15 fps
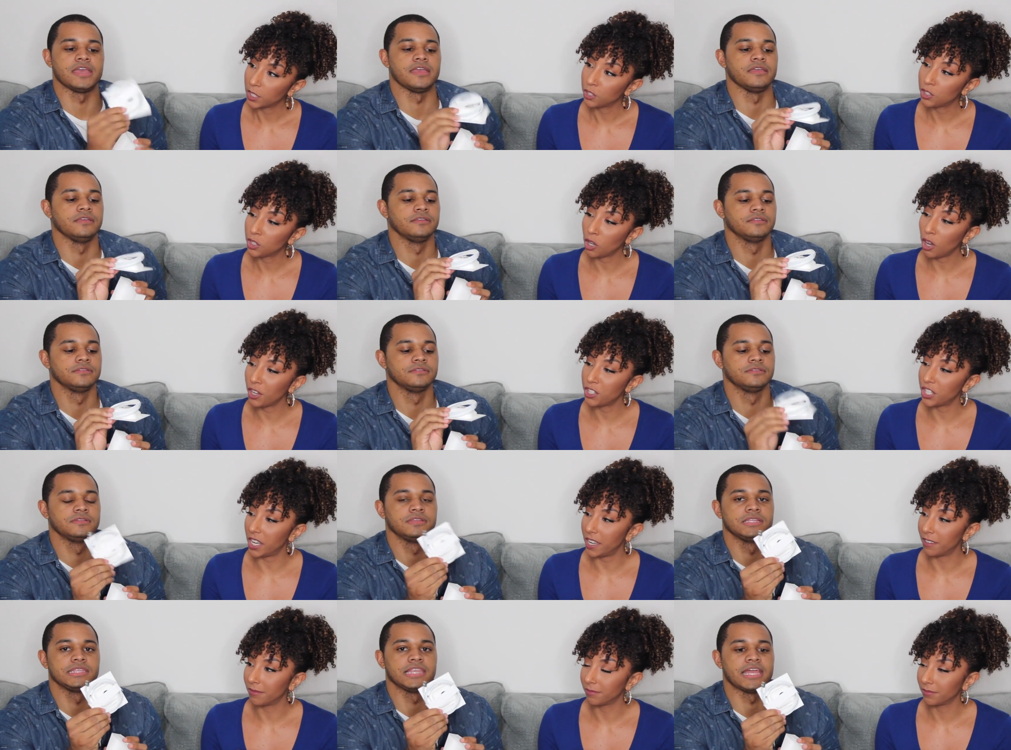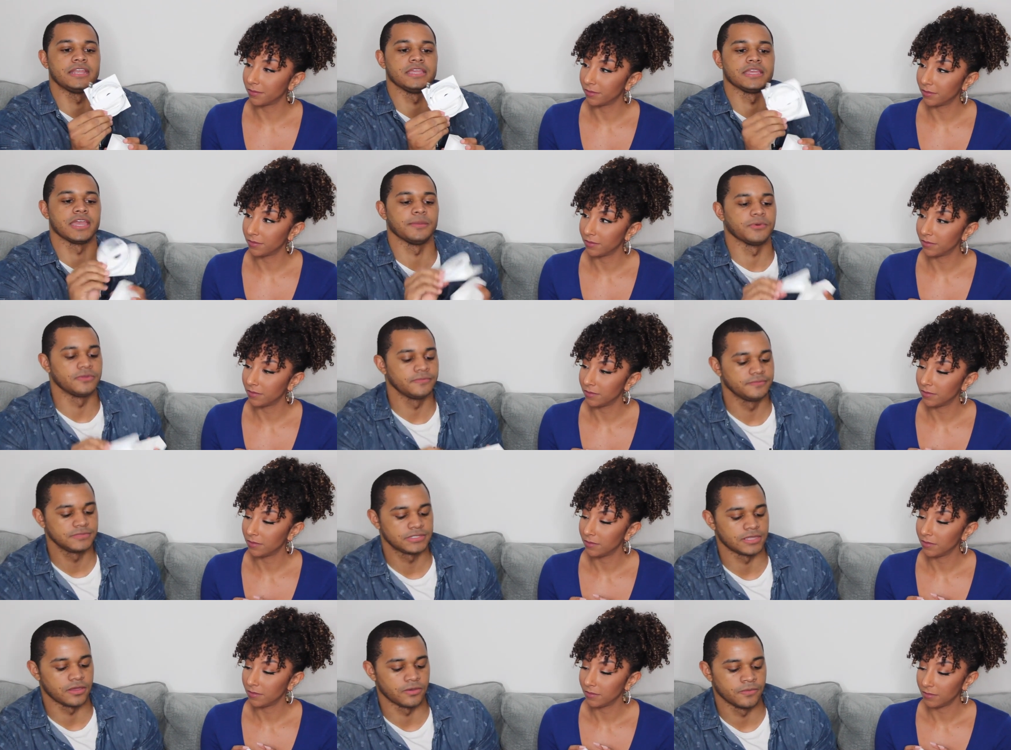Speaker 1: a
Speaker 2: charger
Speaker 1: lightning cable.
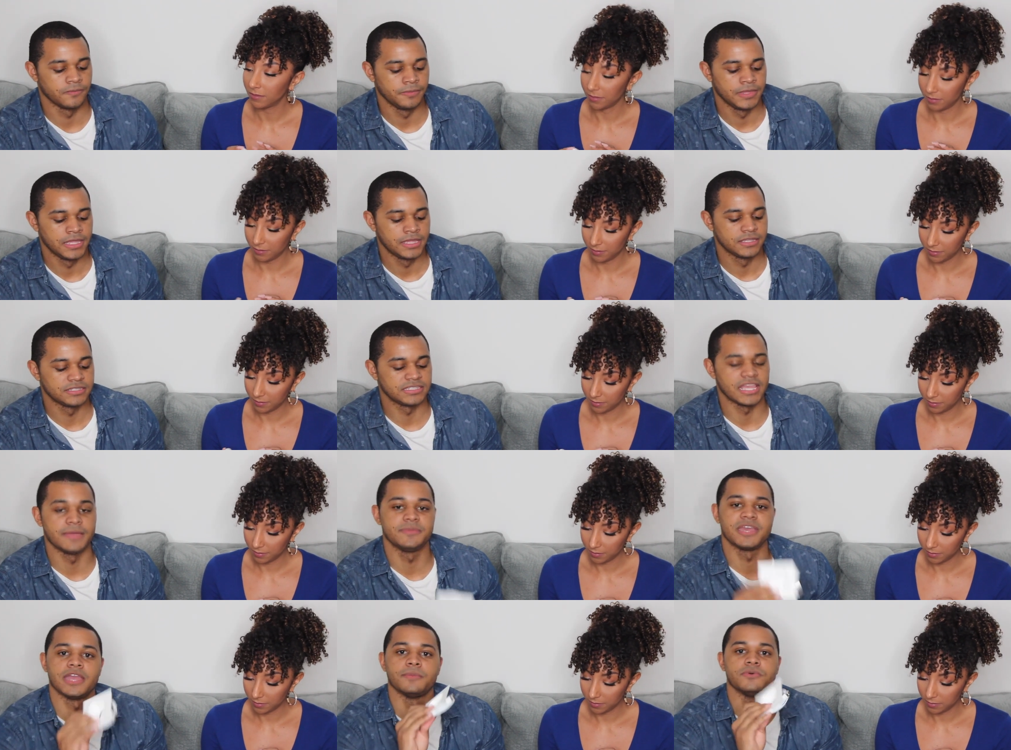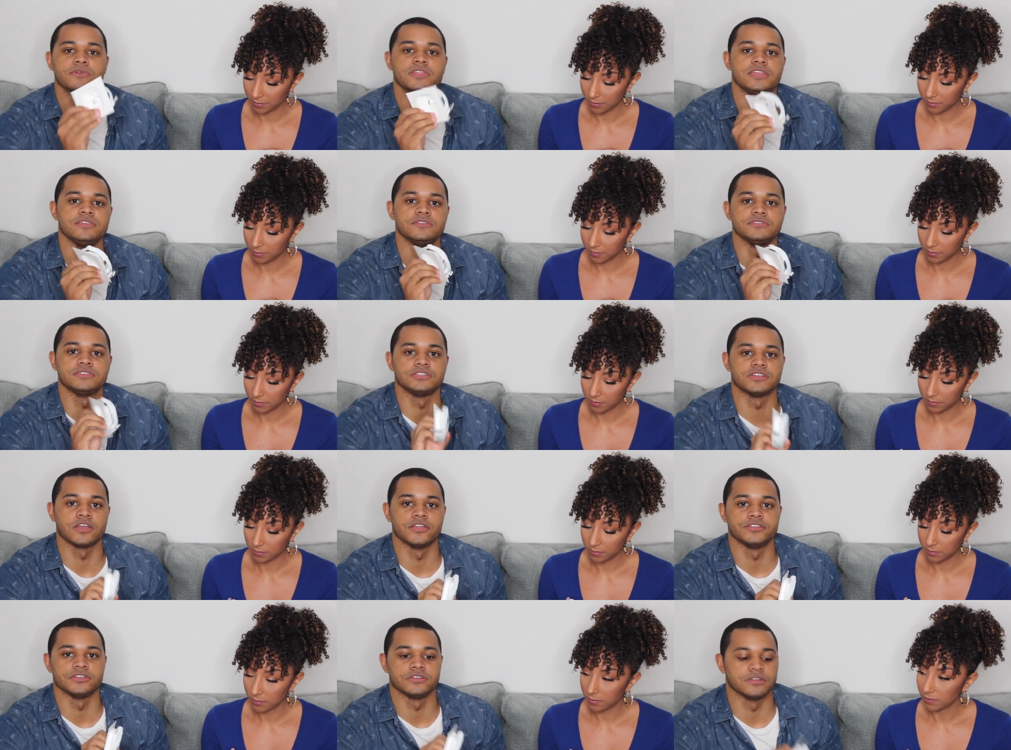So same cable that you use to
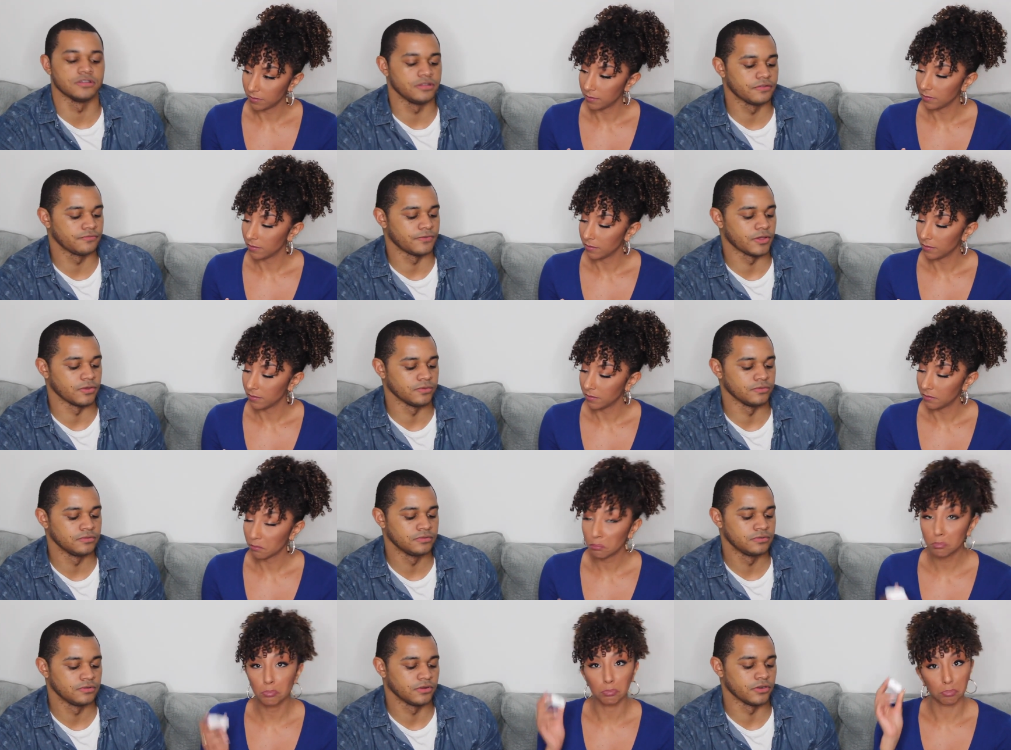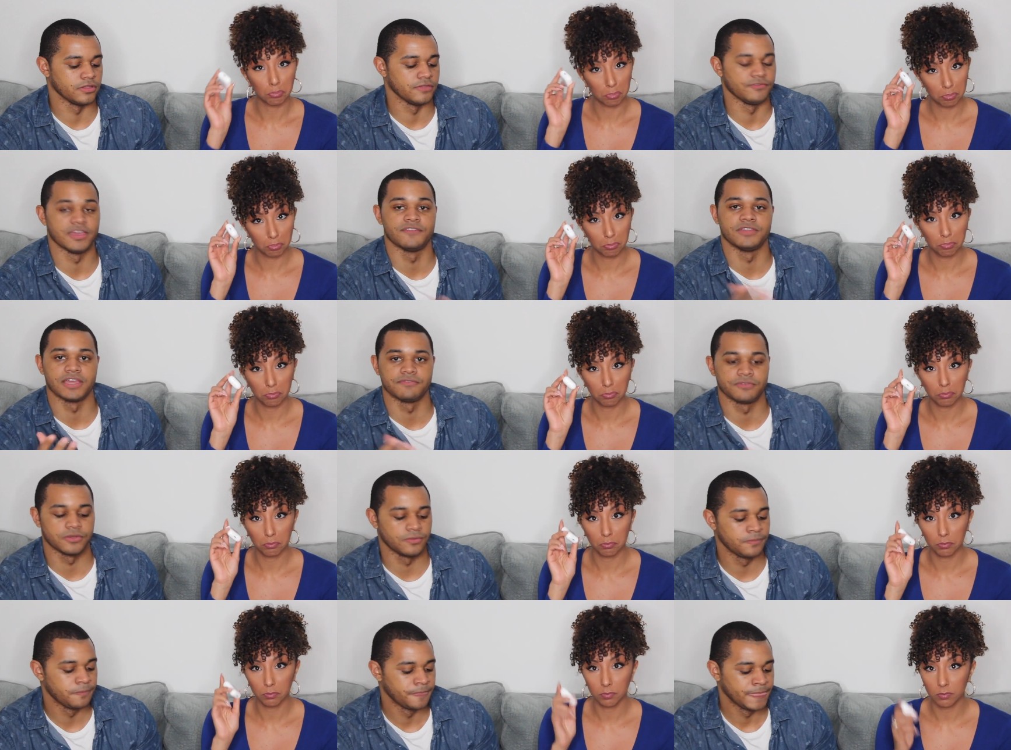charge your, your phone, or if you have an
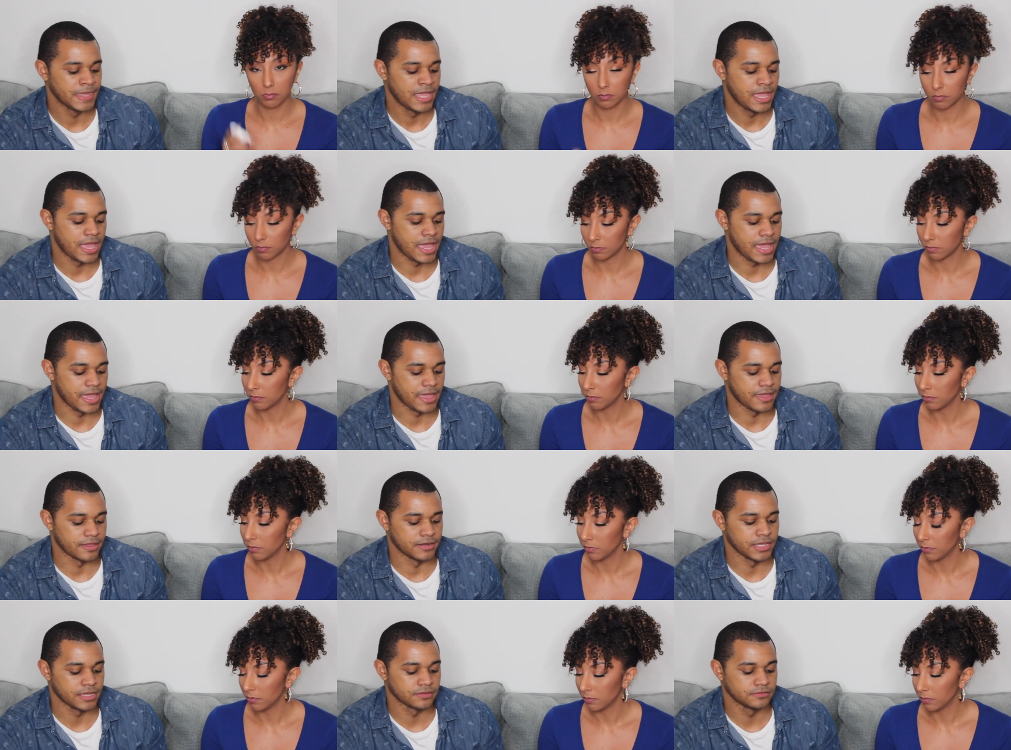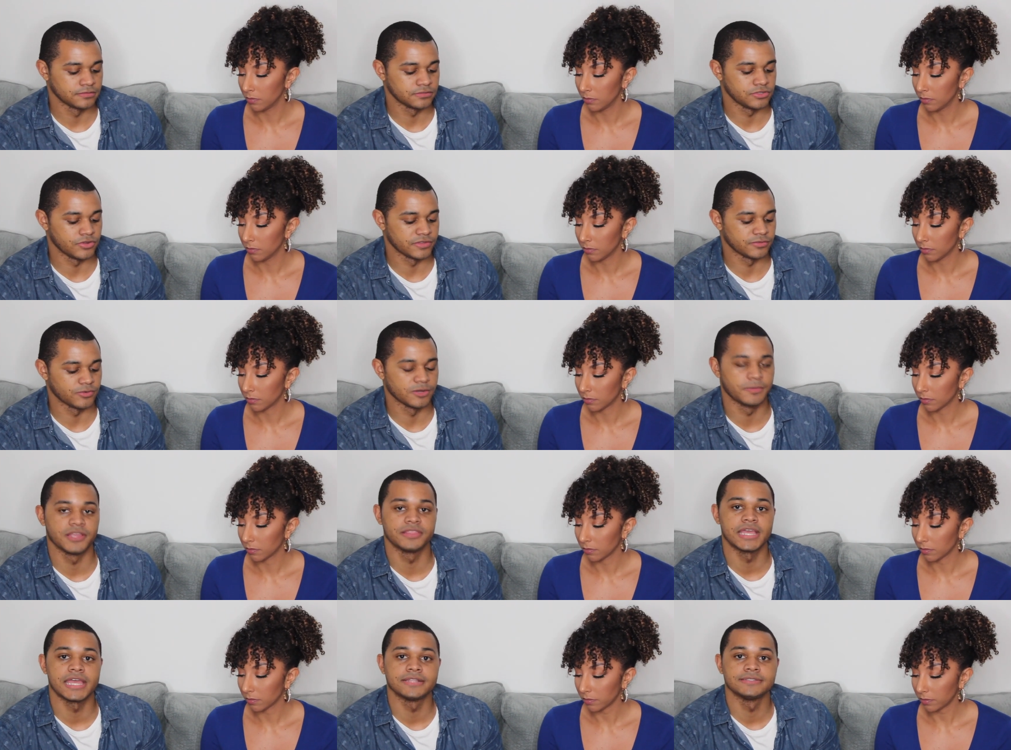iPhone. And yeah, so you don't have to worry
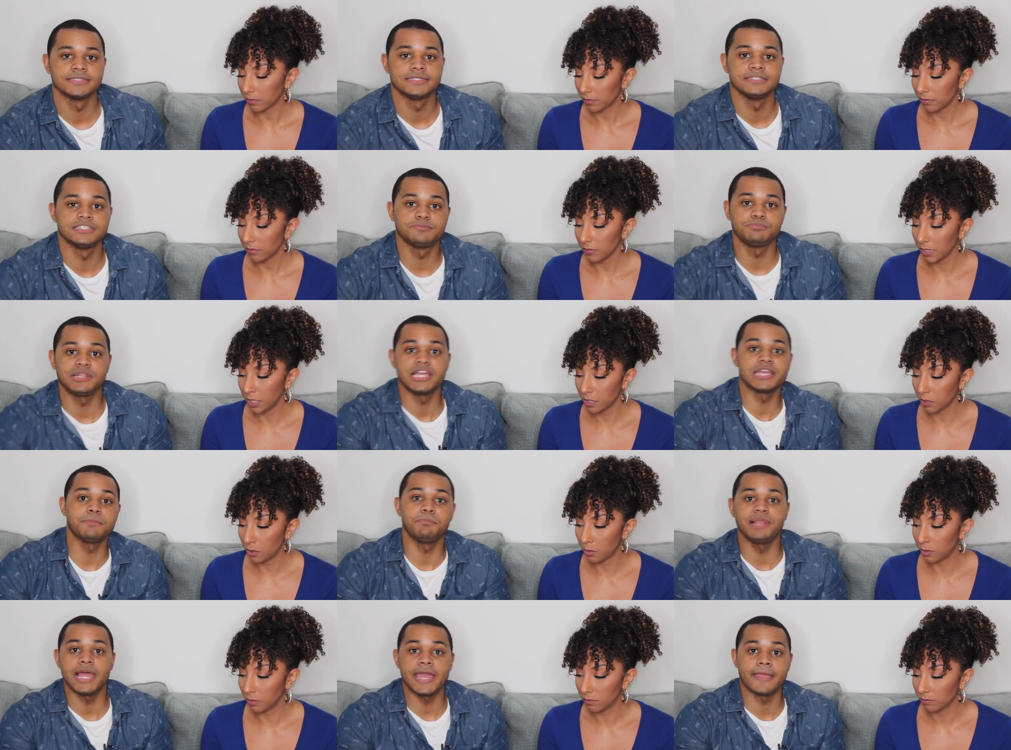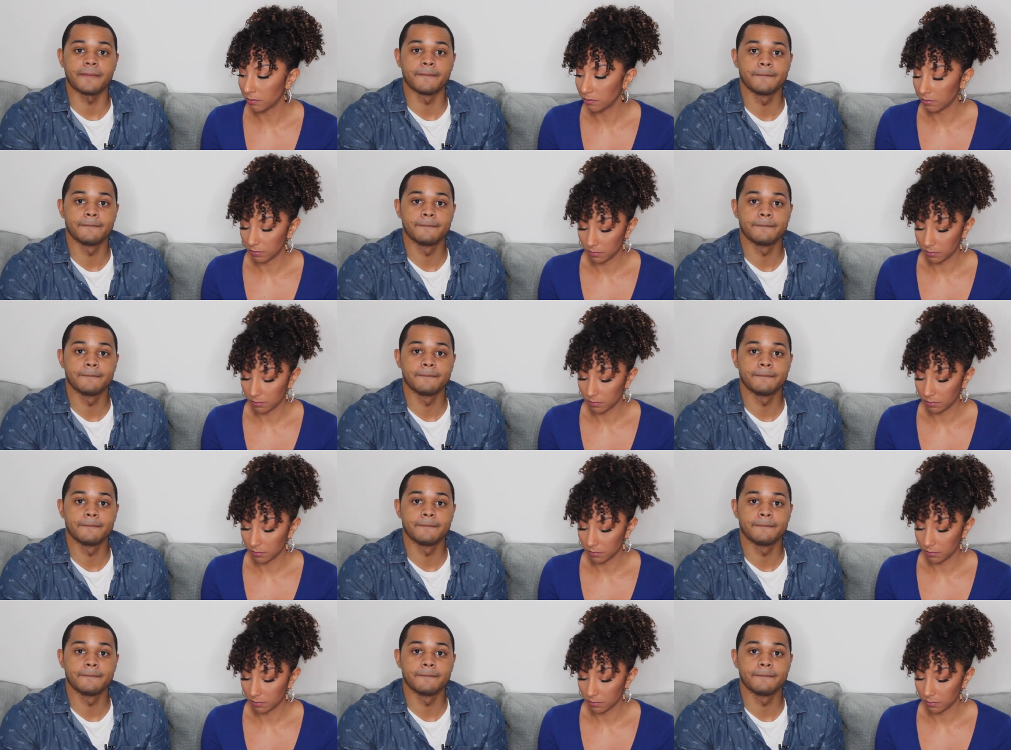about that. It's plug That's and cool. play.